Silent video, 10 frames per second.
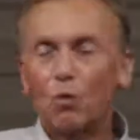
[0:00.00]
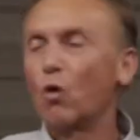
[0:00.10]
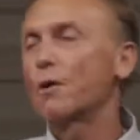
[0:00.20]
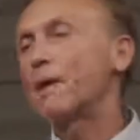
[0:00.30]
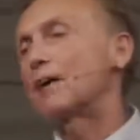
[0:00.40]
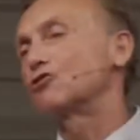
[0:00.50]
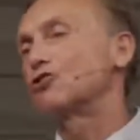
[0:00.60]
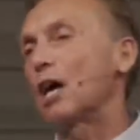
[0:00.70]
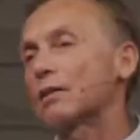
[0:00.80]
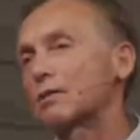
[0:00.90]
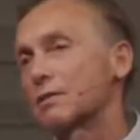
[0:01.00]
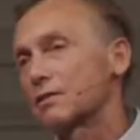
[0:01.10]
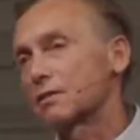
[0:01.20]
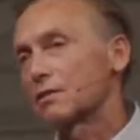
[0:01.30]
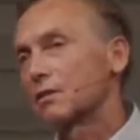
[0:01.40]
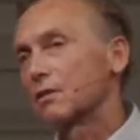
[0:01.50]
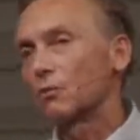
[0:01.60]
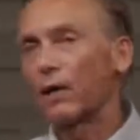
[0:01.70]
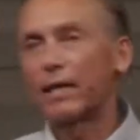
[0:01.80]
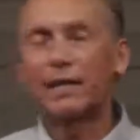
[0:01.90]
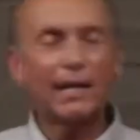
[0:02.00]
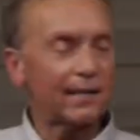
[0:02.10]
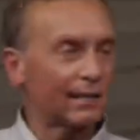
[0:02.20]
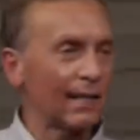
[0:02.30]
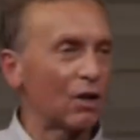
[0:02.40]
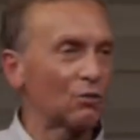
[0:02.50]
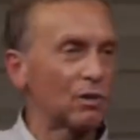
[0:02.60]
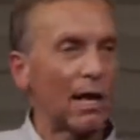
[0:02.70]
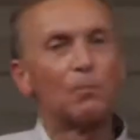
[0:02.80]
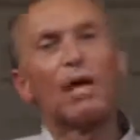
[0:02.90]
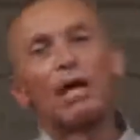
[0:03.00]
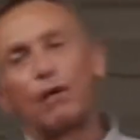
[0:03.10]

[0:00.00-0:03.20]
What about justice? Randy, I get that all the time.